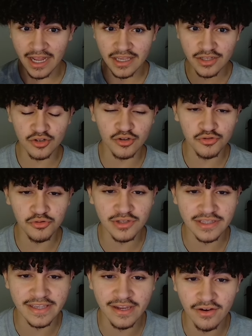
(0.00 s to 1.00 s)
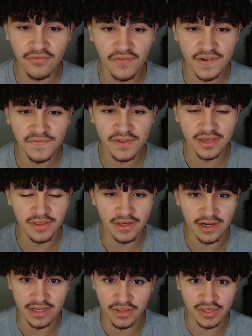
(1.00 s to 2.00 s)
introduced Gear 5th in
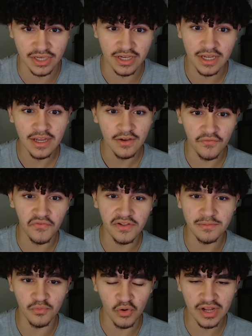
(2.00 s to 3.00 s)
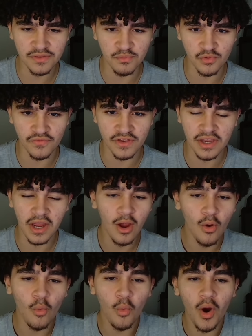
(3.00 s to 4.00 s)
the film Red movie.
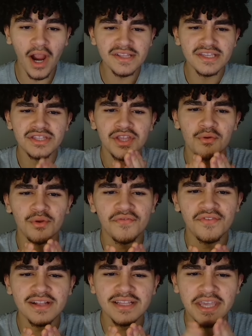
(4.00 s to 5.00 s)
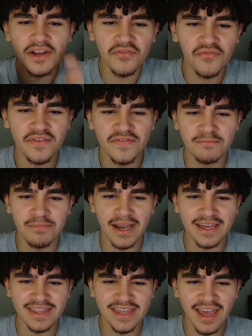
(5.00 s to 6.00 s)
Why did they reveal Gear 5th
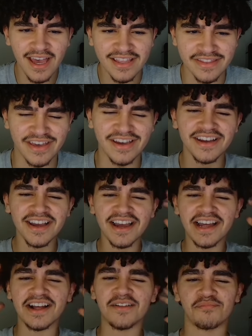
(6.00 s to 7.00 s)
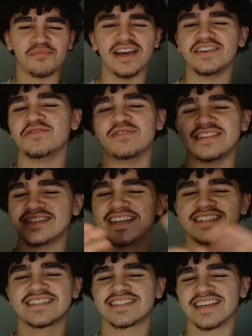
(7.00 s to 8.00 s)
back then? But anyways,
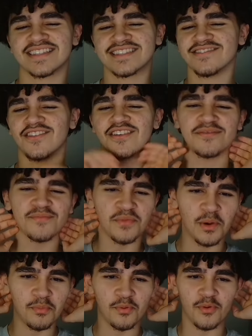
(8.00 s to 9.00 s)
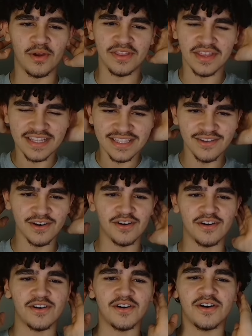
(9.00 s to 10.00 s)
that's not the point. That's
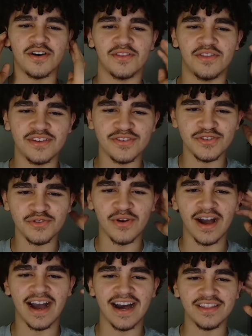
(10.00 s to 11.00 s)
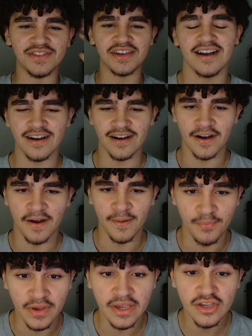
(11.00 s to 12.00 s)
not the issue at
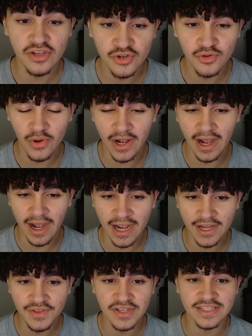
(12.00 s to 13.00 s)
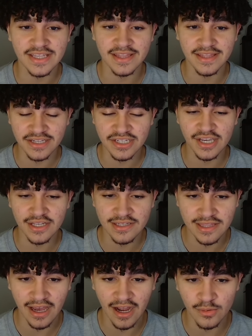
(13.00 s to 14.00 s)
hand. The issue at hand is that they
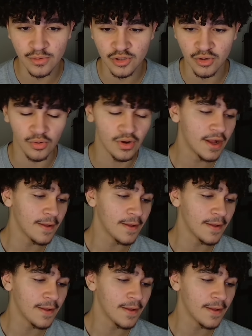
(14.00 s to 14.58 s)
changed the outro.